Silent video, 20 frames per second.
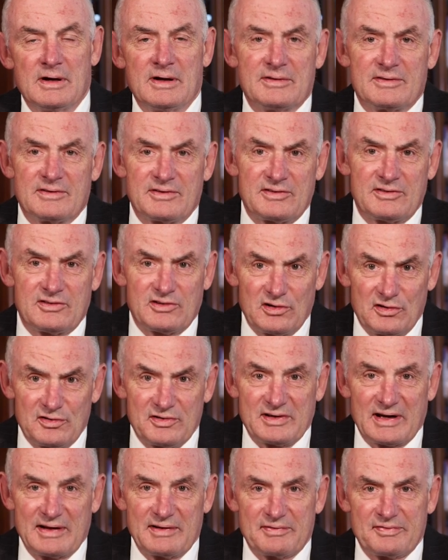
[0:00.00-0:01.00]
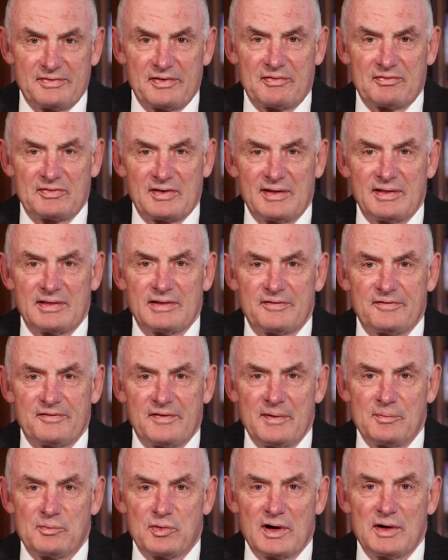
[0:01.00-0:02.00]
It's Tuesday the 15th of
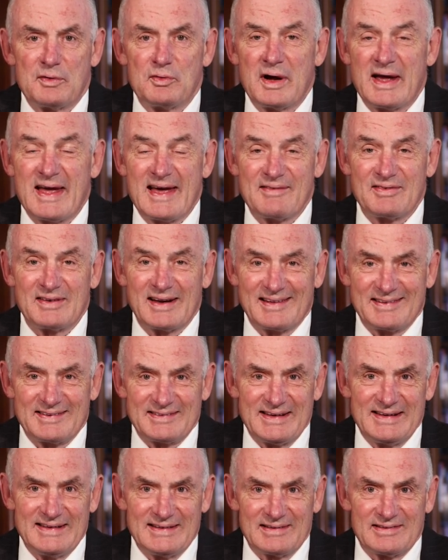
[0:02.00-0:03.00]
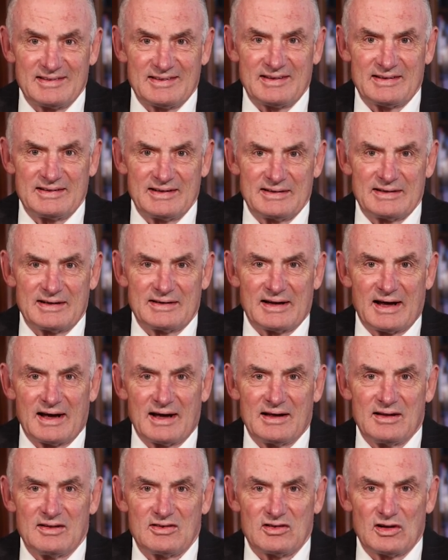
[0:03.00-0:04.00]
February. We have an extended sitting
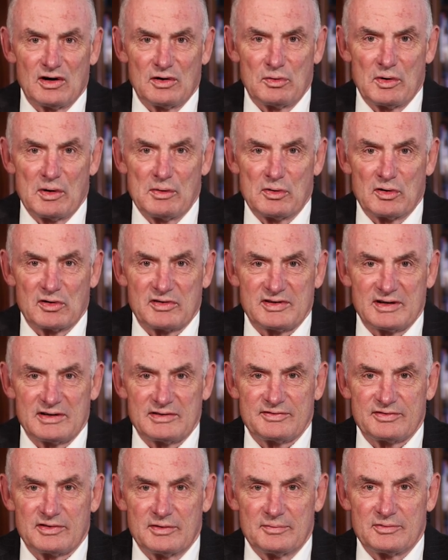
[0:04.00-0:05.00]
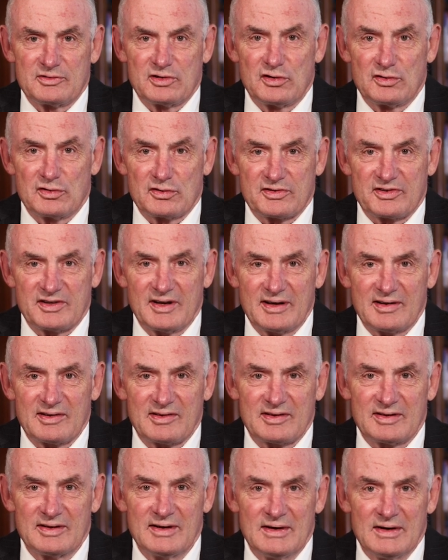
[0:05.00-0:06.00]
today, so we will sit from 2 till
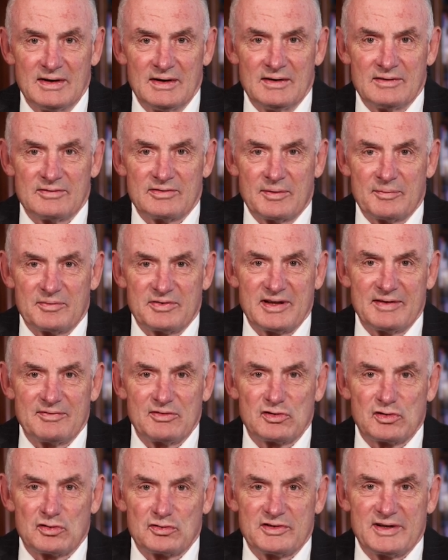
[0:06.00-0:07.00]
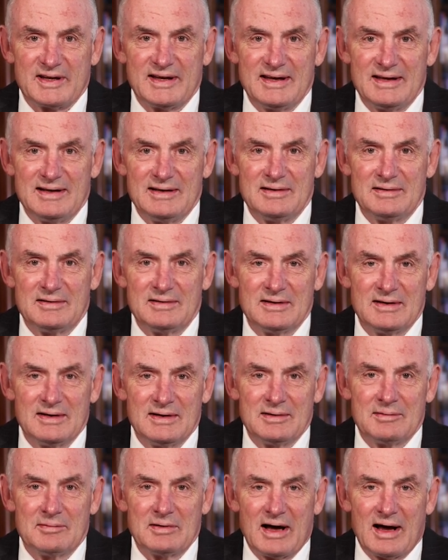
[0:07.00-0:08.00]
6, from 7 till 10,
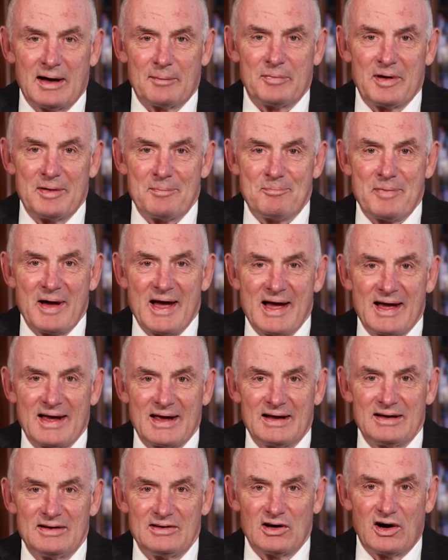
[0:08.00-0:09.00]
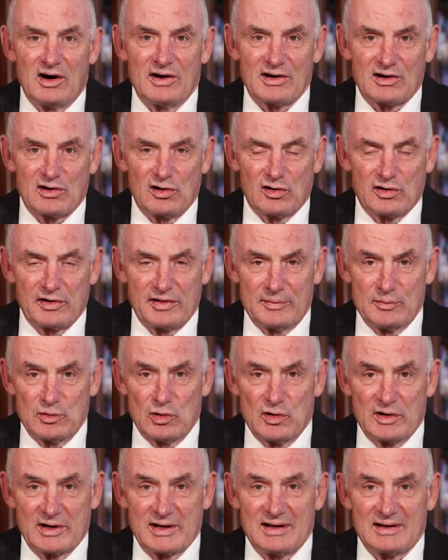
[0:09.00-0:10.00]
be back at 9 o'clock in the
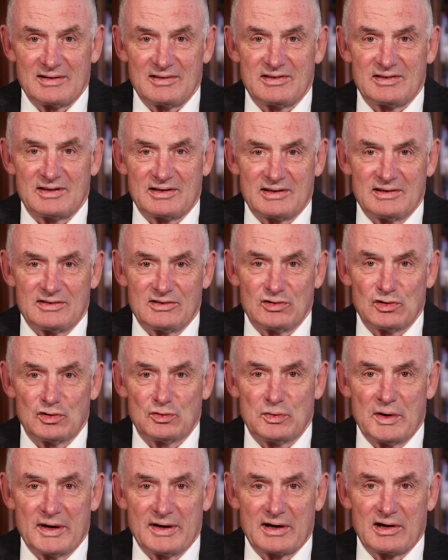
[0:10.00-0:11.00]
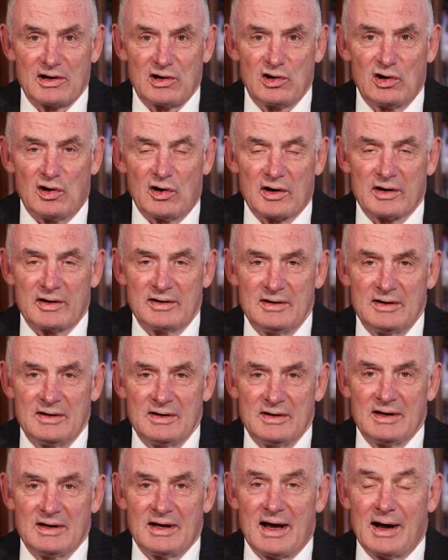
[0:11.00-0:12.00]
morning and sit until 1 o'clock.
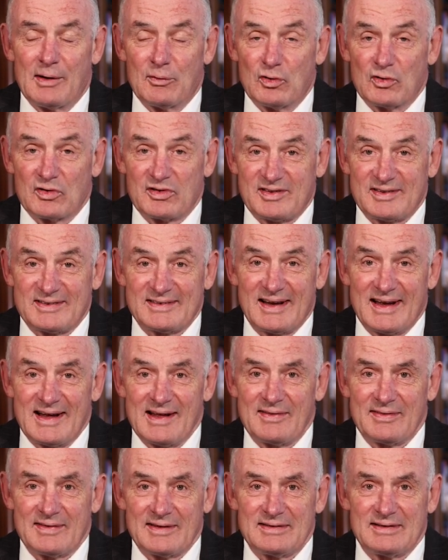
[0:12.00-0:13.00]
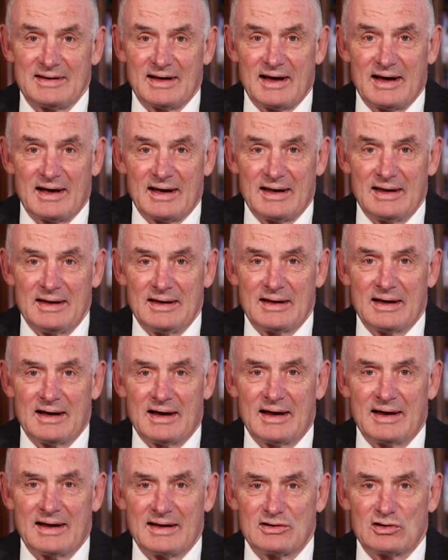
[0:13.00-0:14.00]
We'll start the day
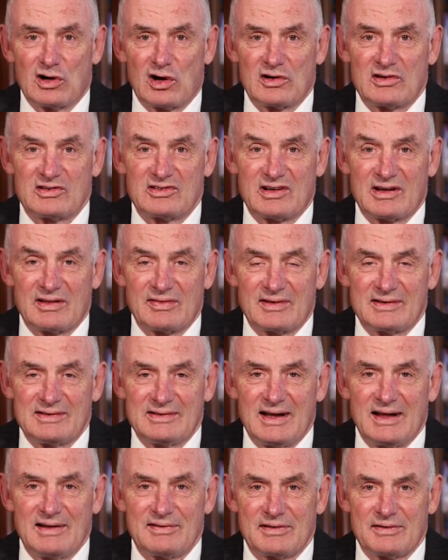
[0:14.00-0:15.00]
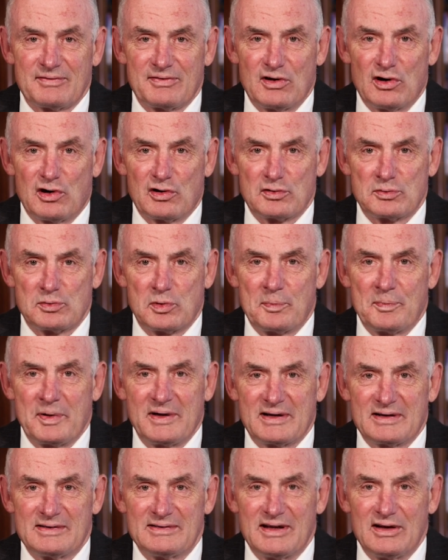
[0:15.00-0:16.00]
acknowledging the death of the Honourable
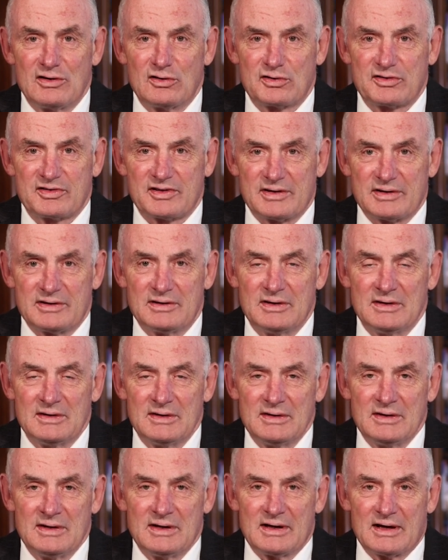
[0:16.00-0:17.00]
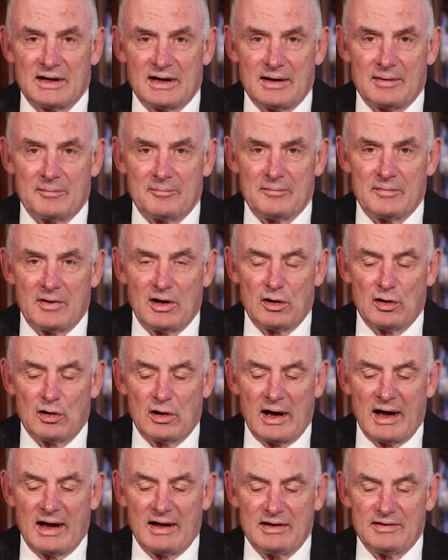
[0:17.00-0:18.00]
Peter Neilson,
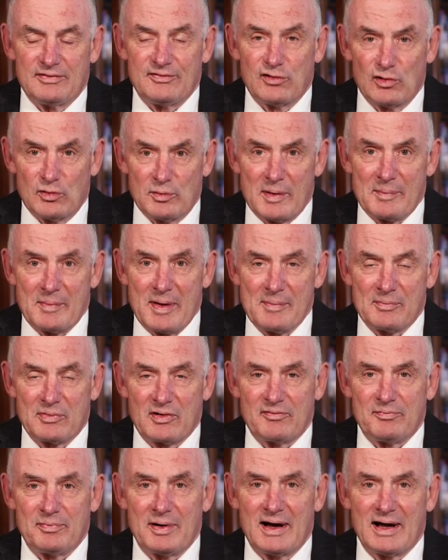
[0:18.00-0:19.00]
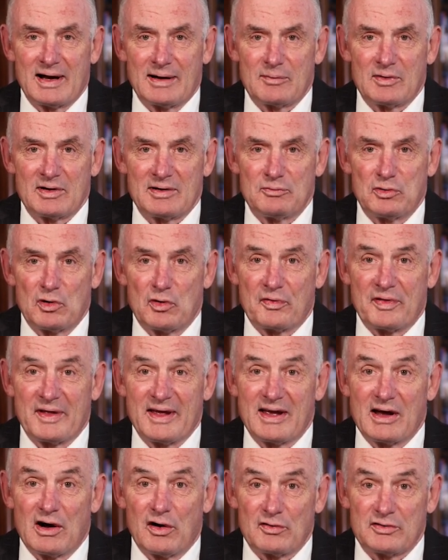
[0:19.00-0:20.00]
a former Member of Parliament. We'll
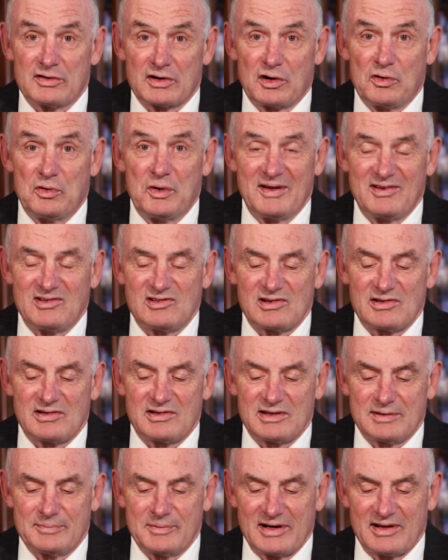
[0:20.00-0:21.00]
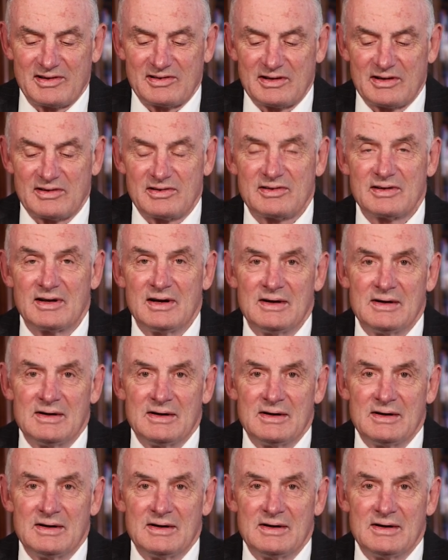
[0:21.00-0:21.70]
then go on to questions to ministers,